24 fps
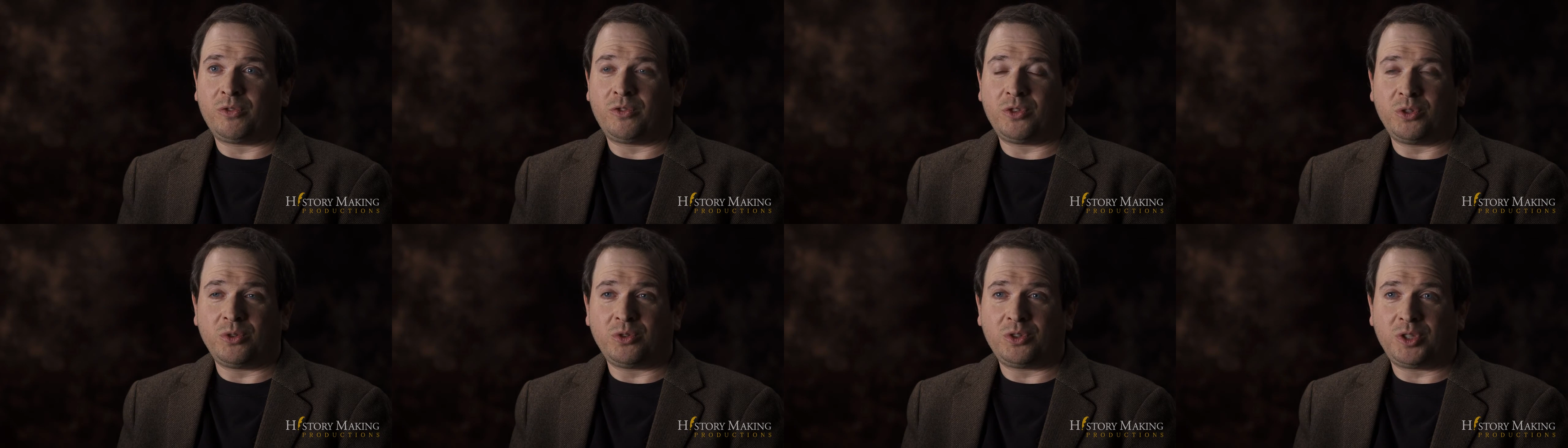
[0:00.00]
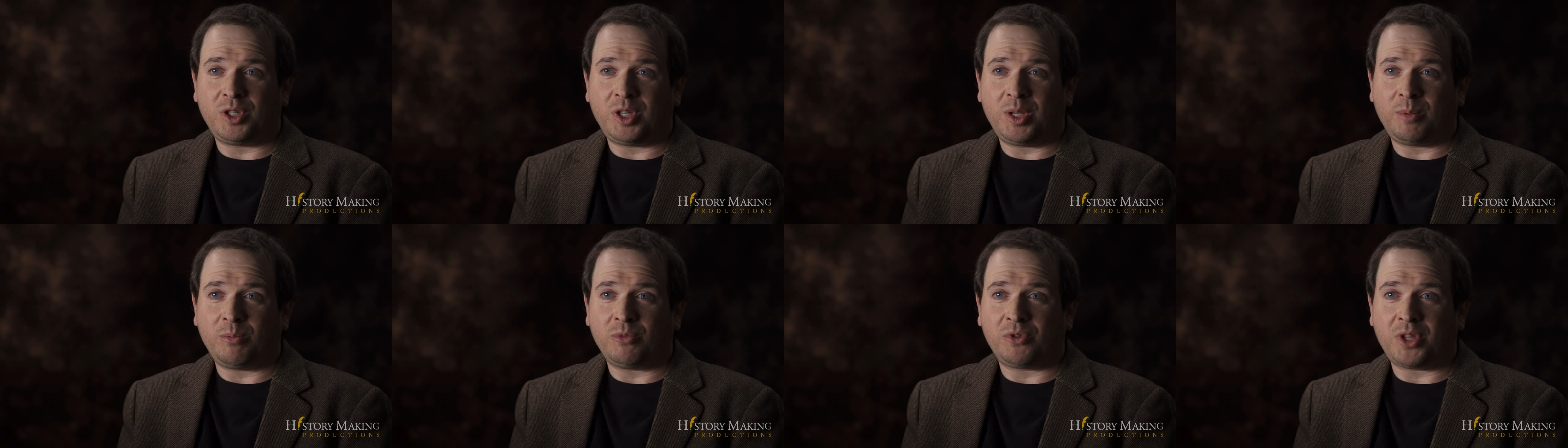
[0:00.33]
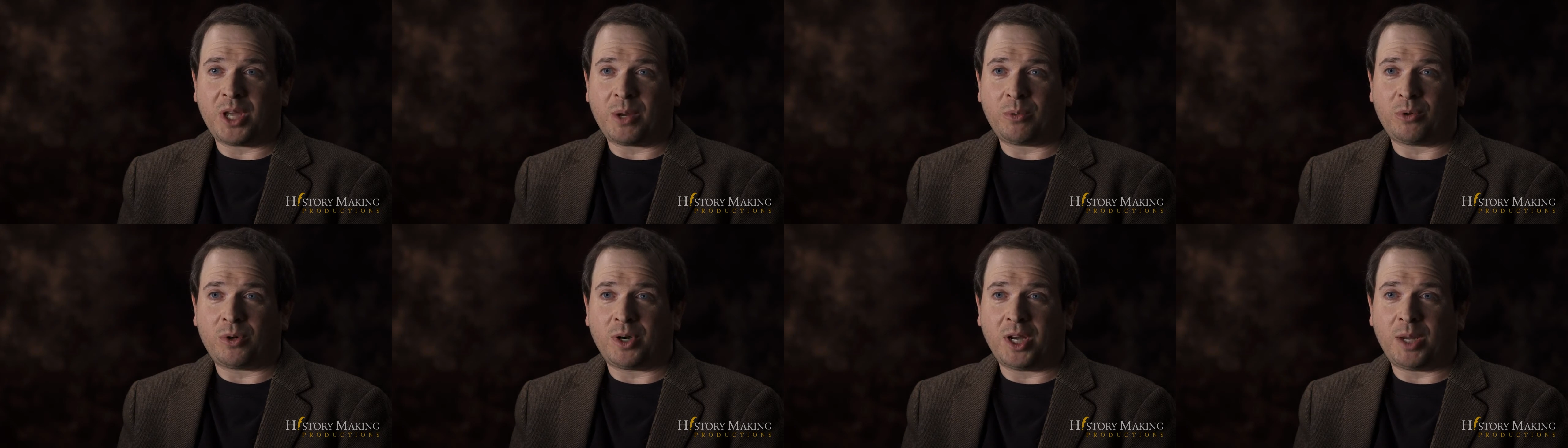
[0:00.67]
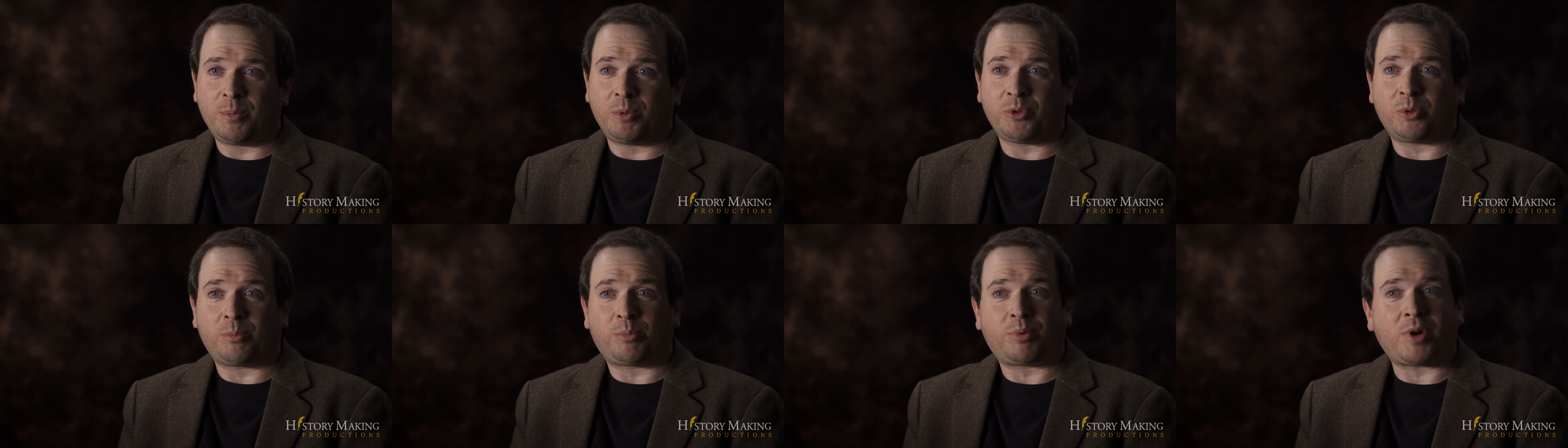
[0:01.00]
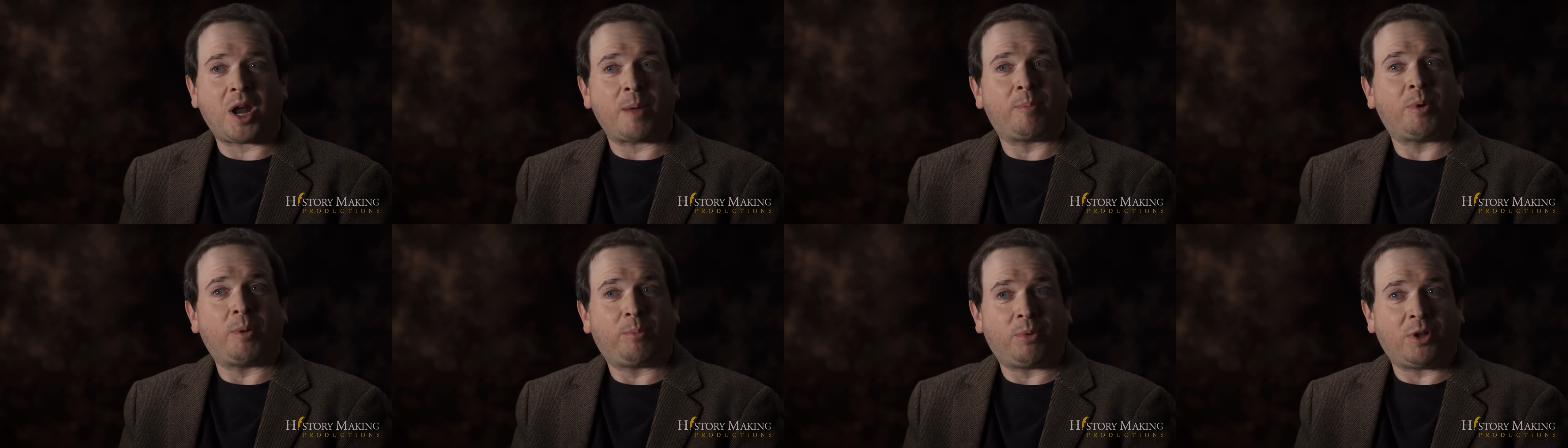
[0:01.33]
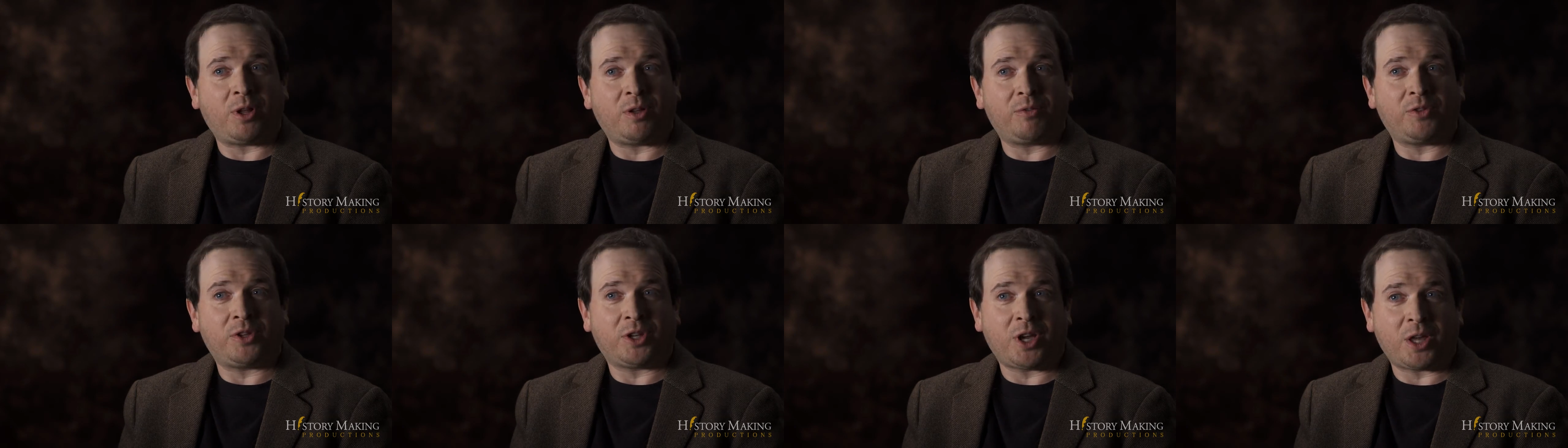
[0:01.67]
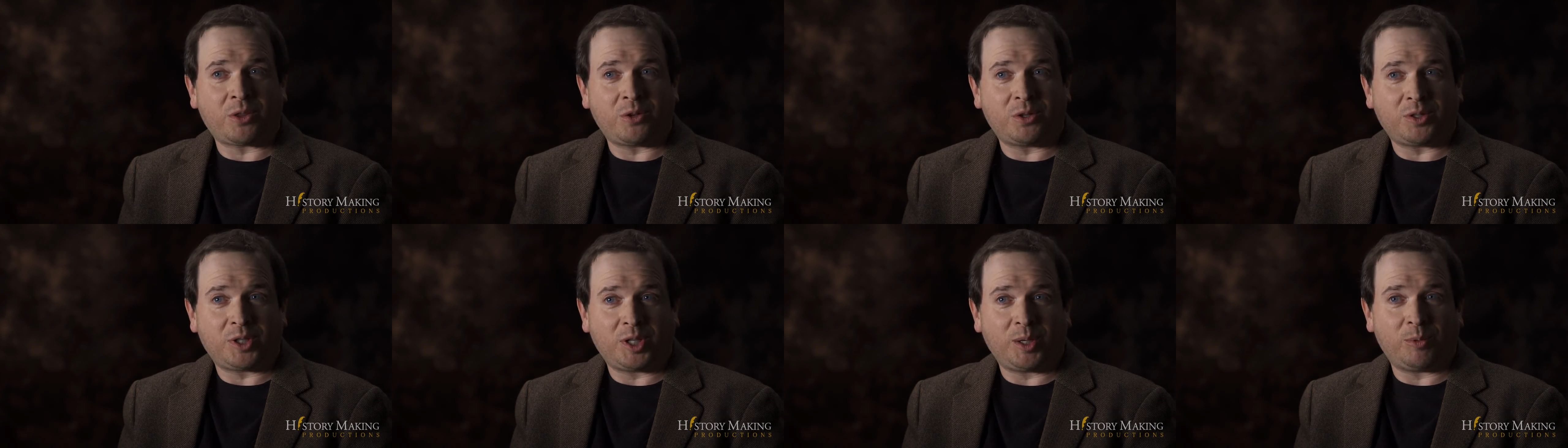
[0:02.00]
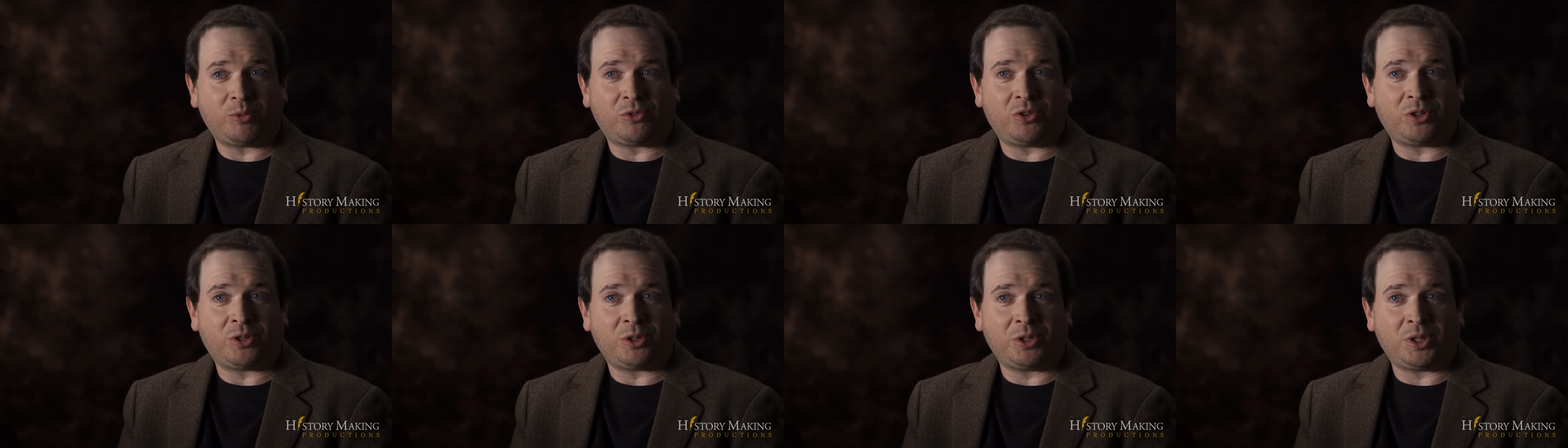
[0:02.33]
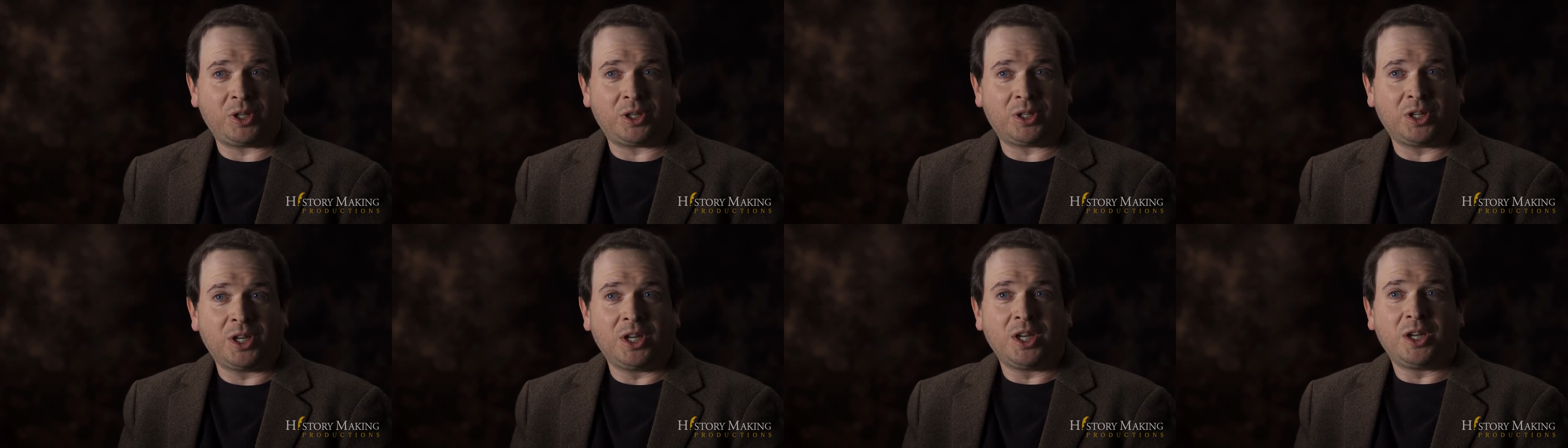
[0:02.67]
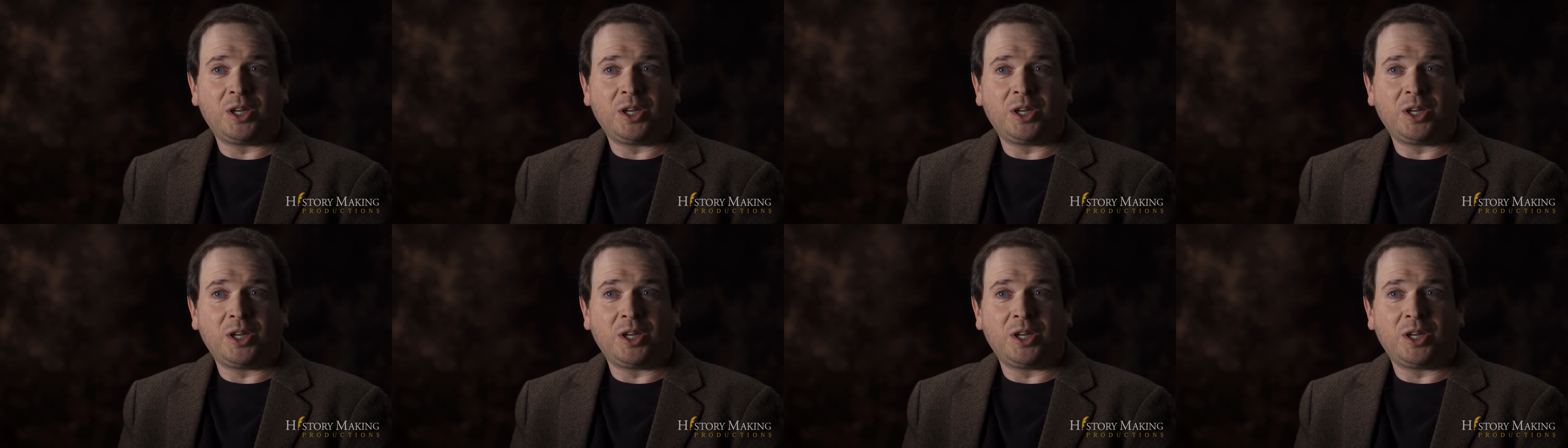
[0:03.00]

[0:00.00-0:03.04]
few teams that were able to prop up all the other teams in the league,